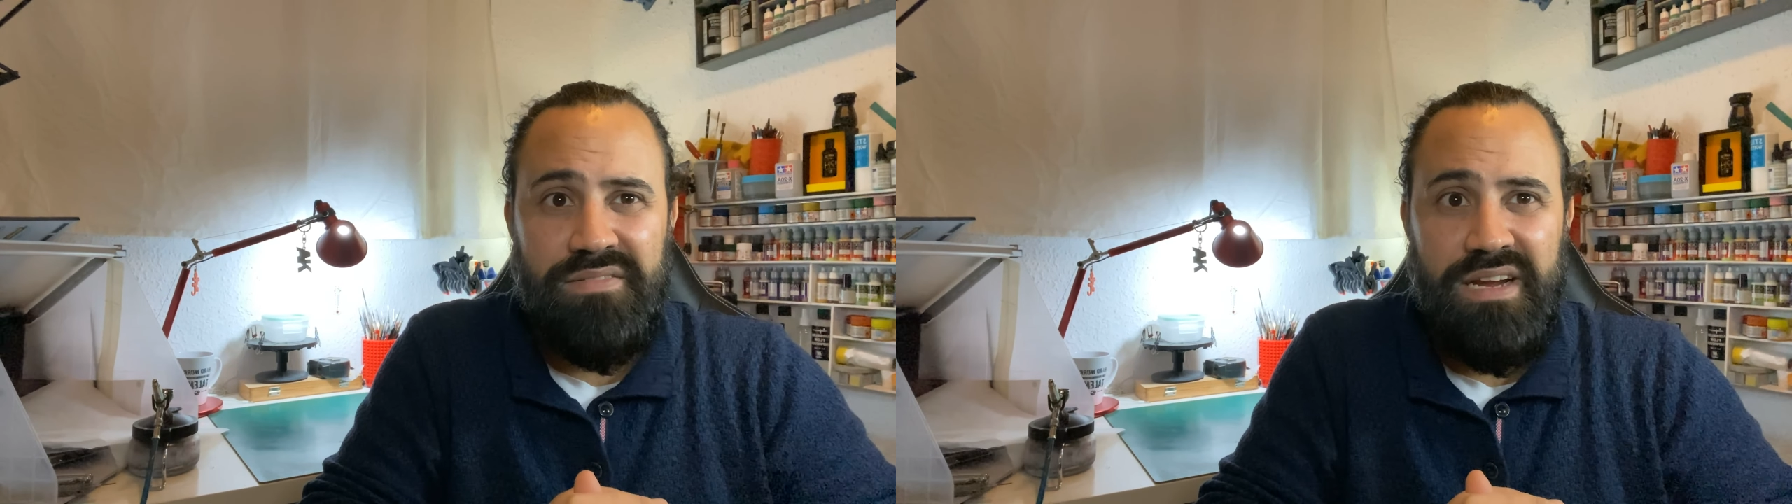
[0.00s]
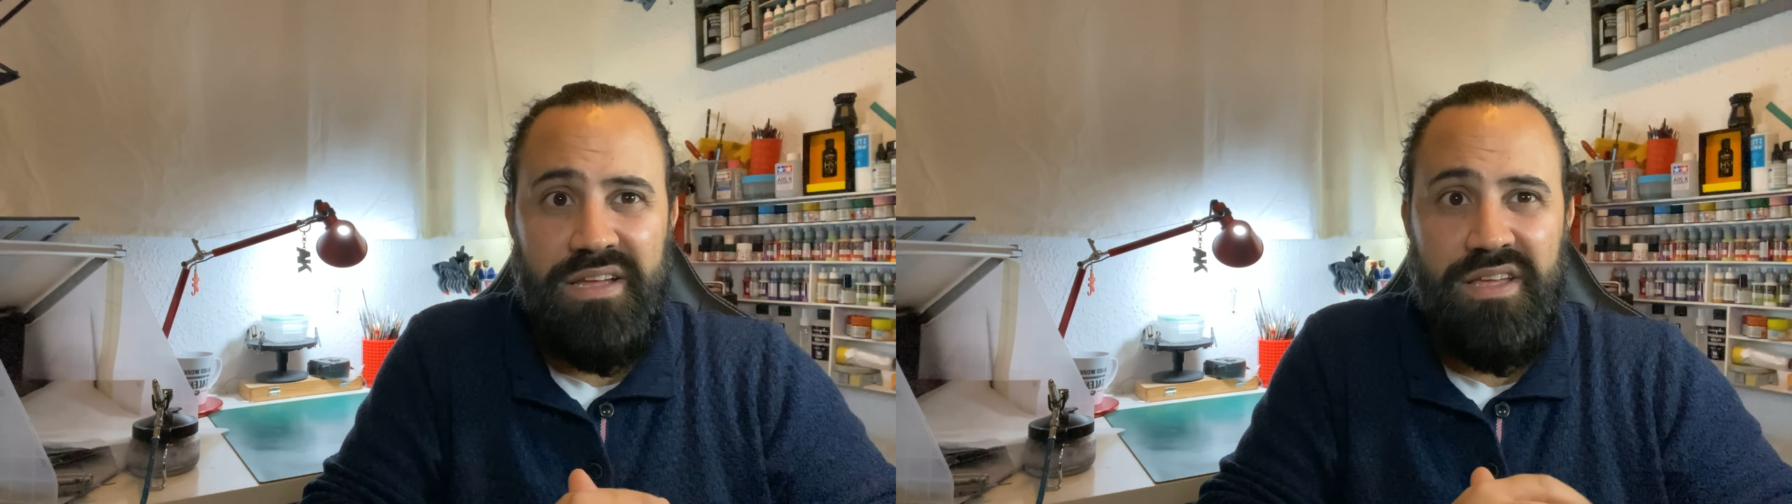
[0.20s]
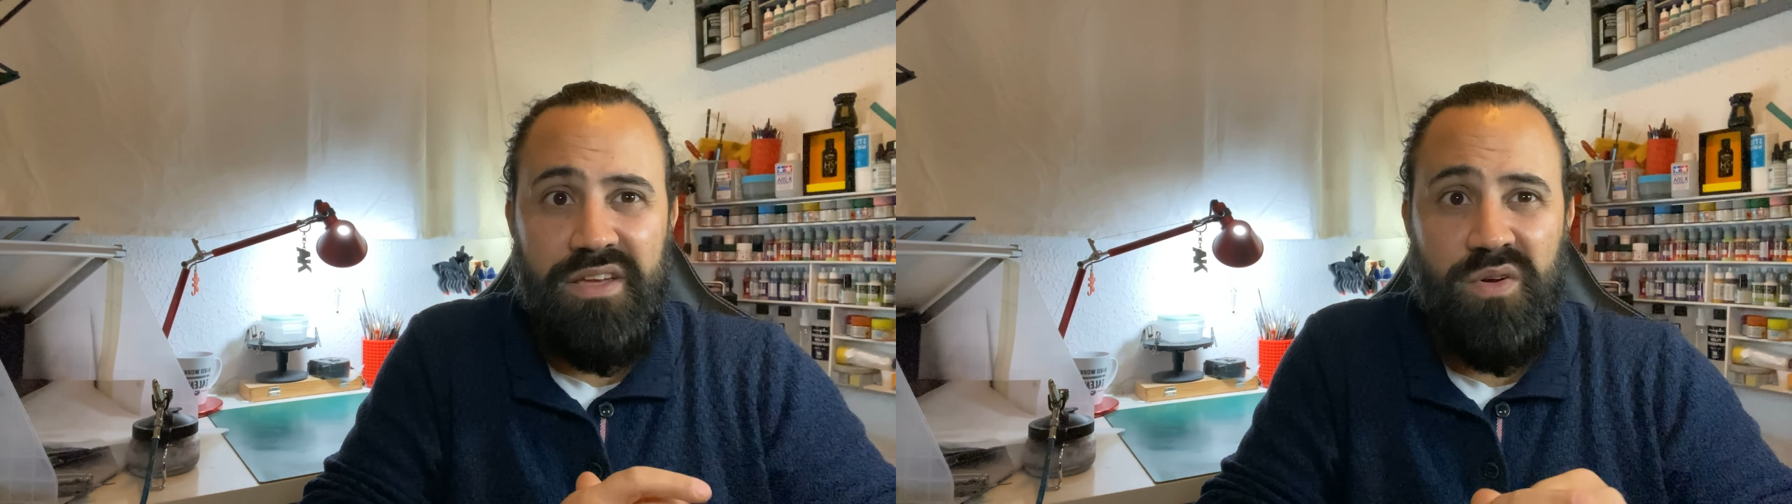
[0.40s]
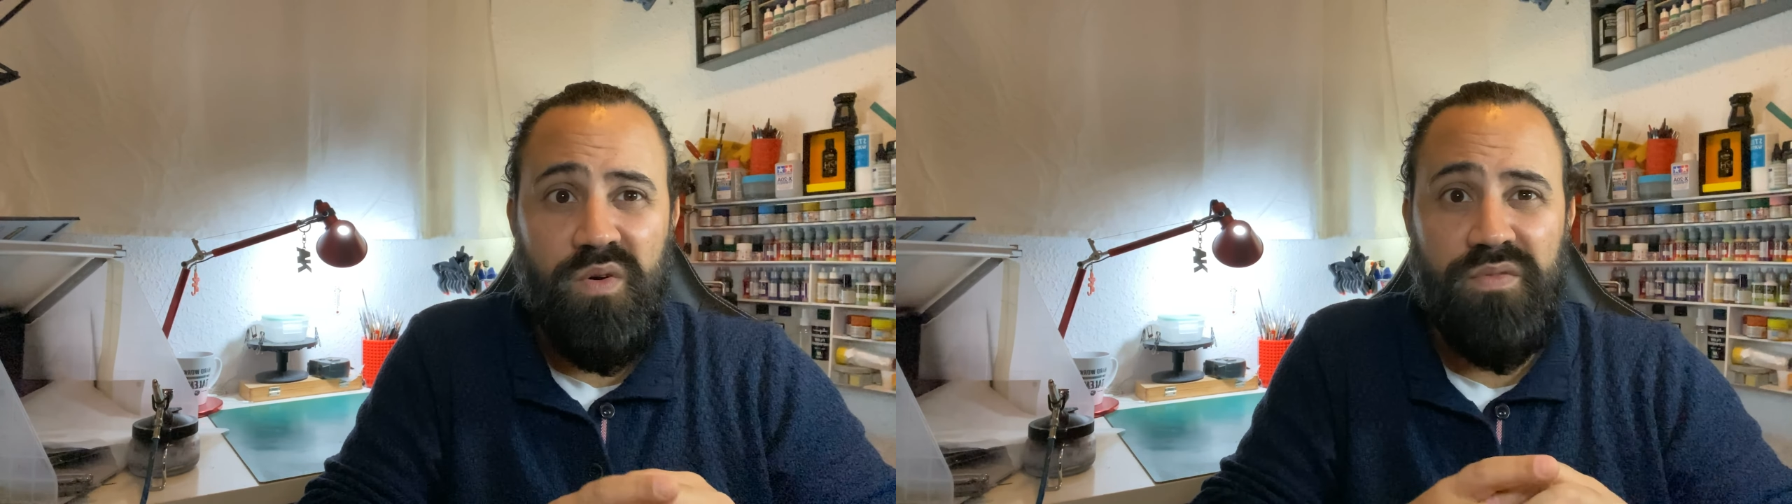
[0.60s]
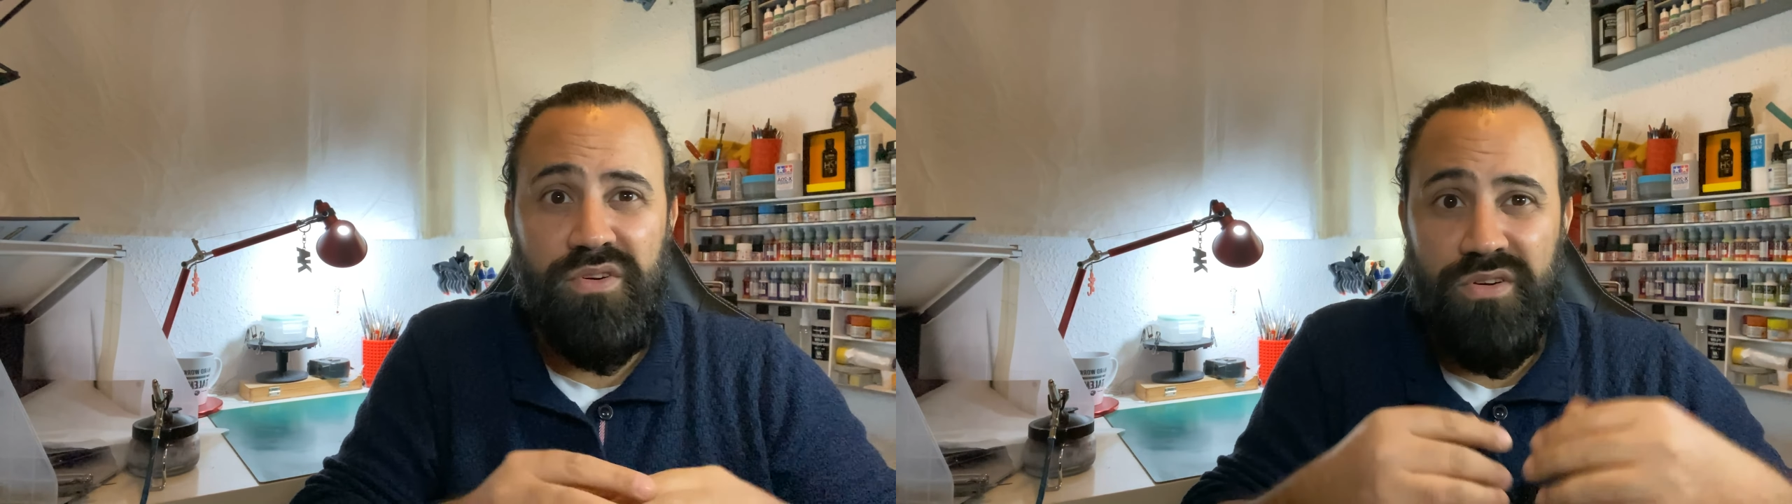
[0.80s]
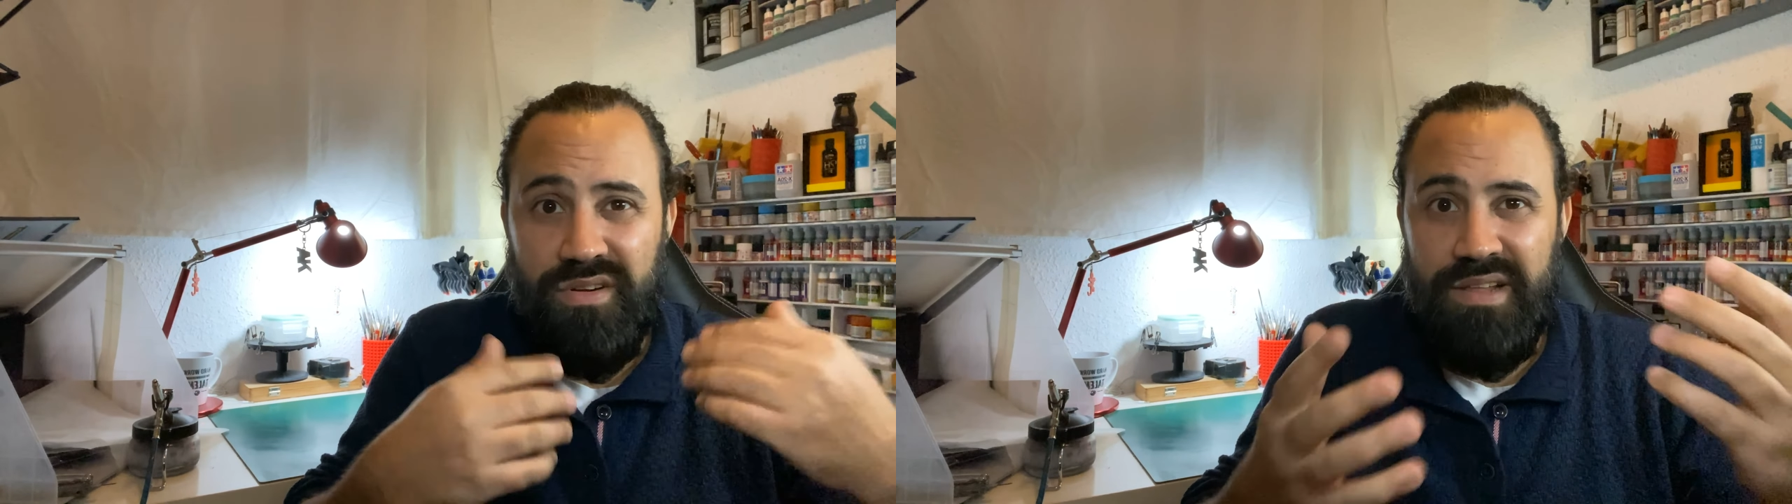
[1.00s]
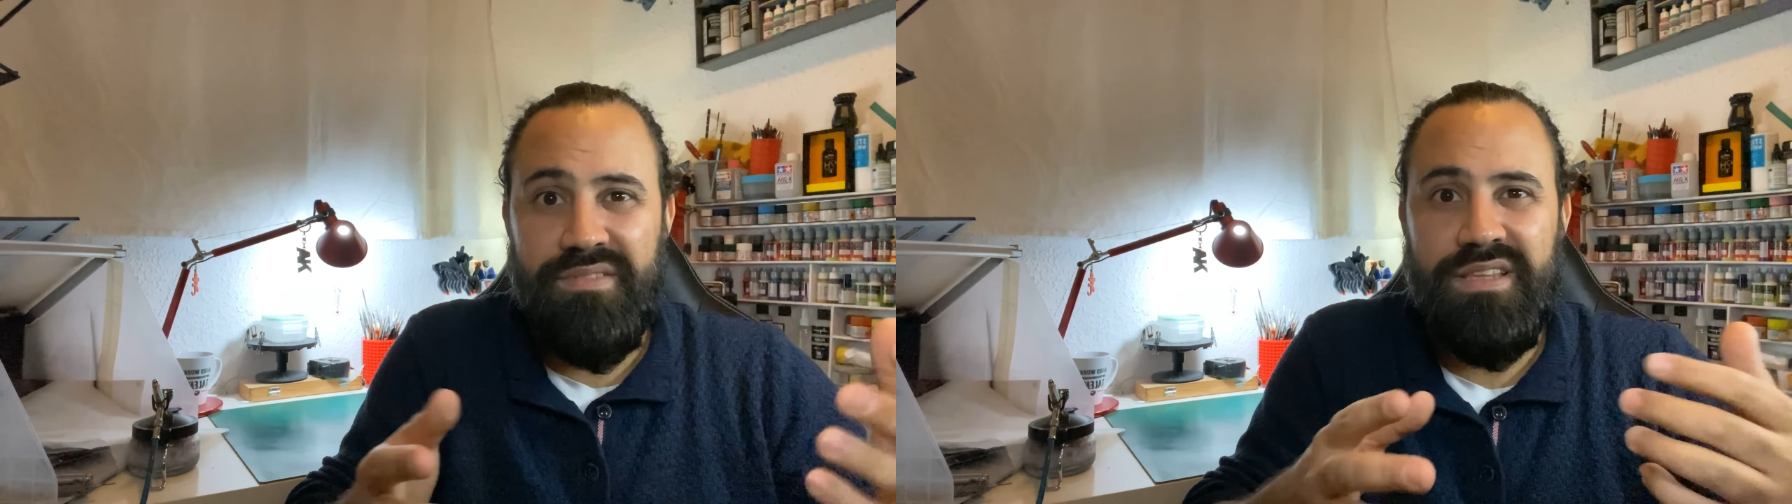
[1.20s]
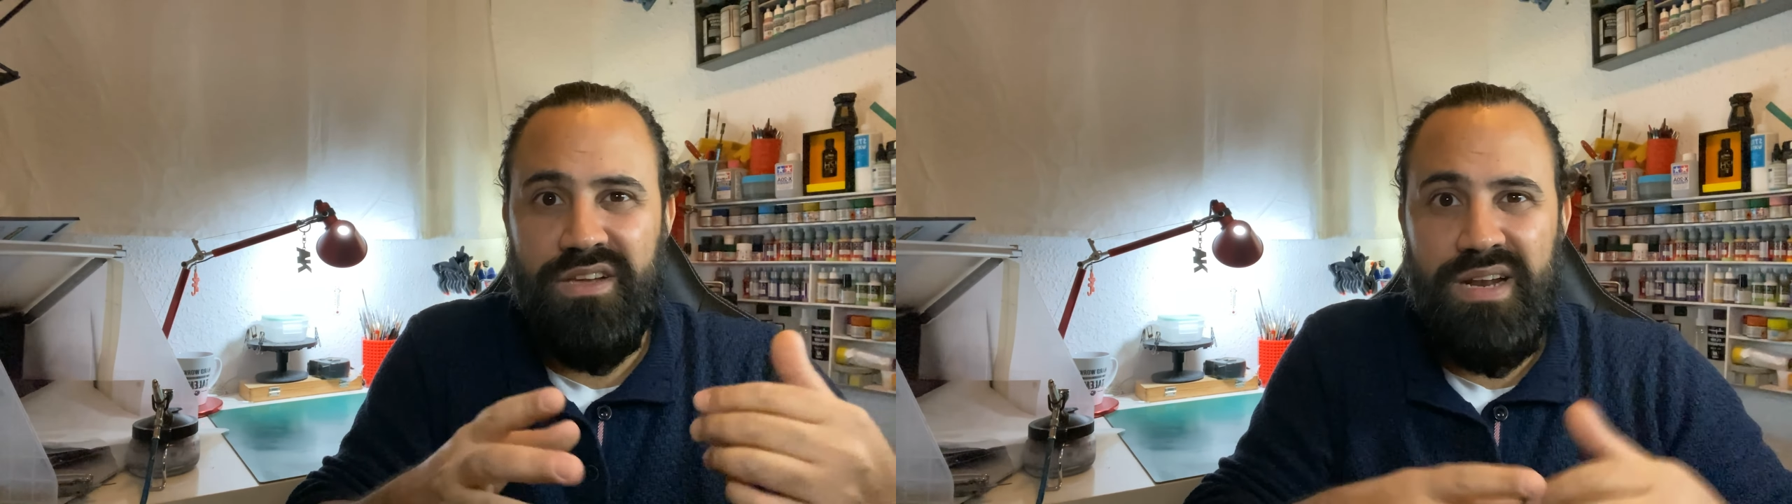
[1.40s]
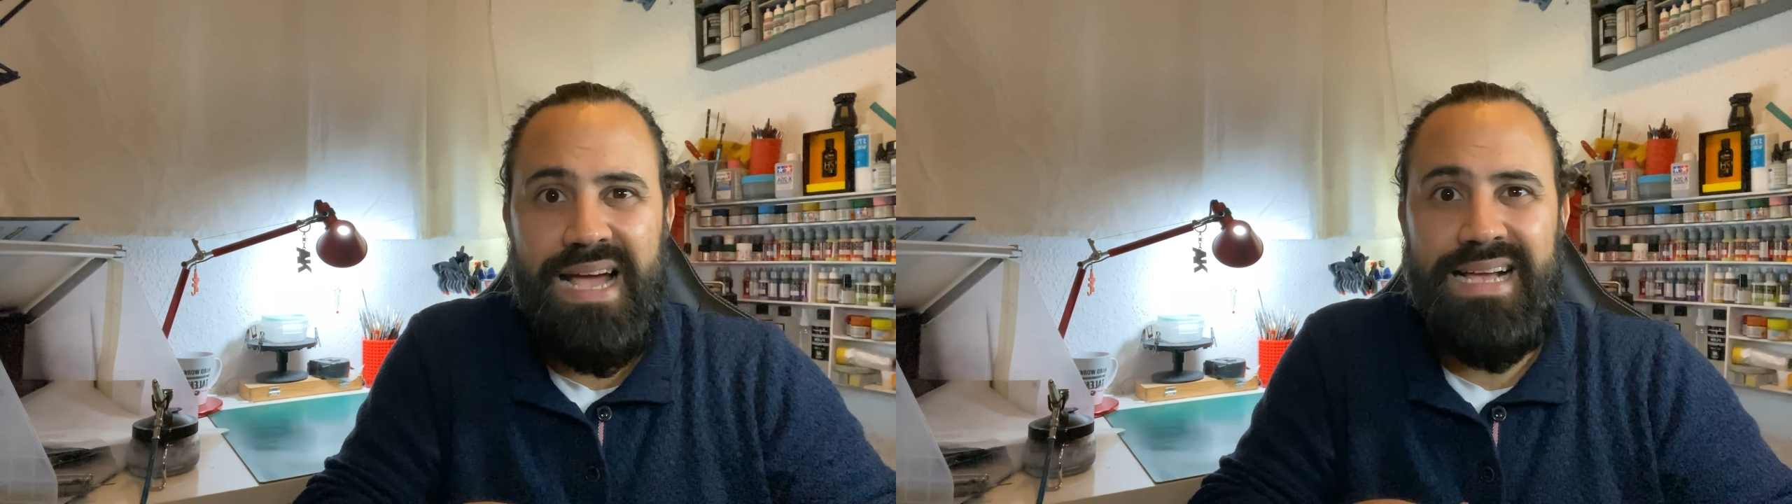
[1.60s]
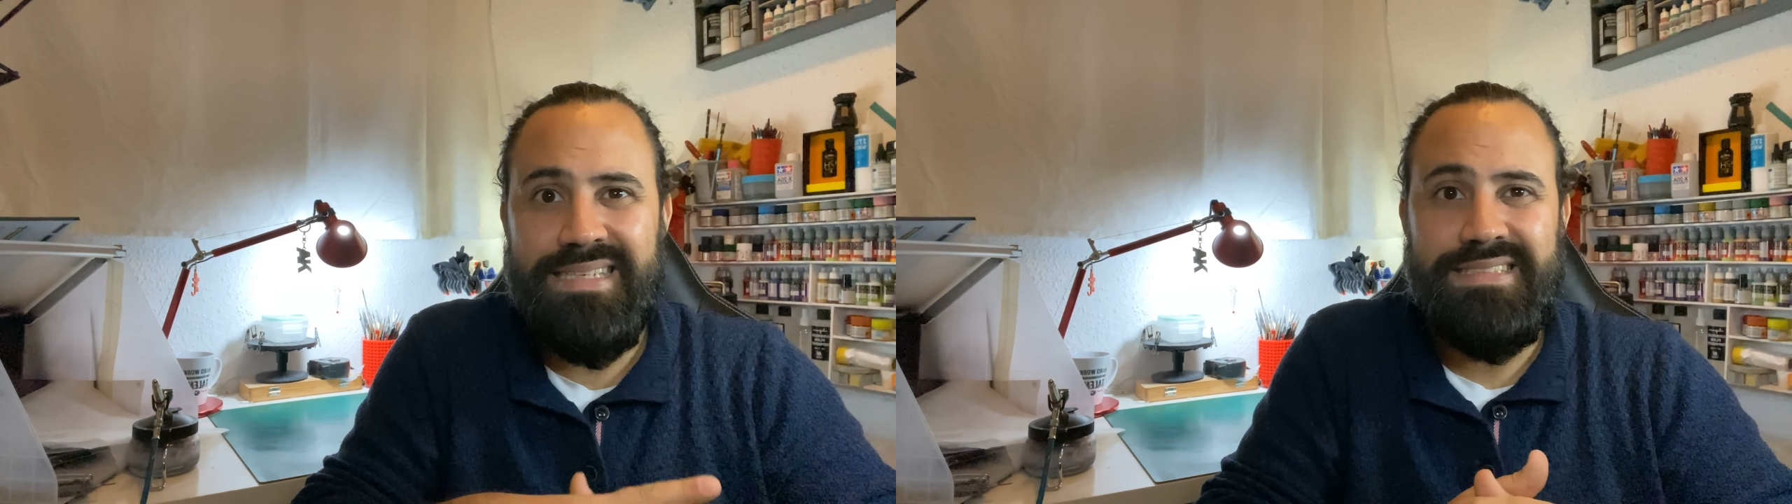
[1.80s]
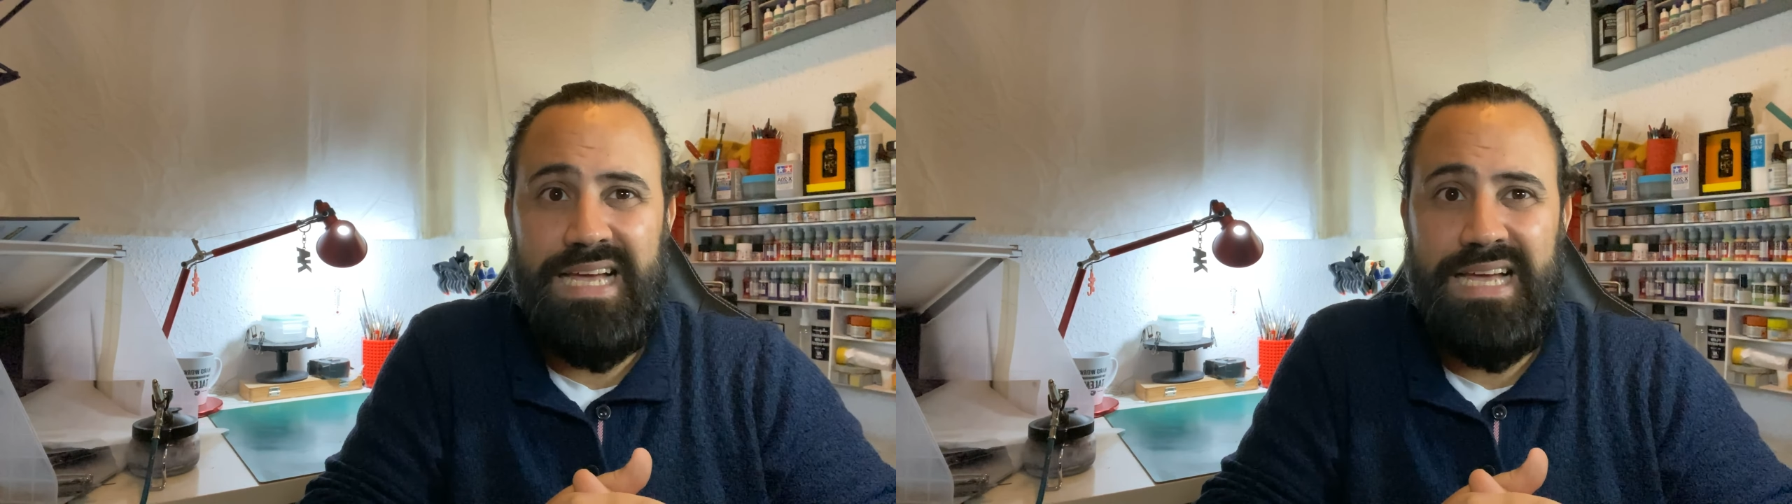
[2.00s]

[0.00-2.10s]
Thank you for leaving your likes.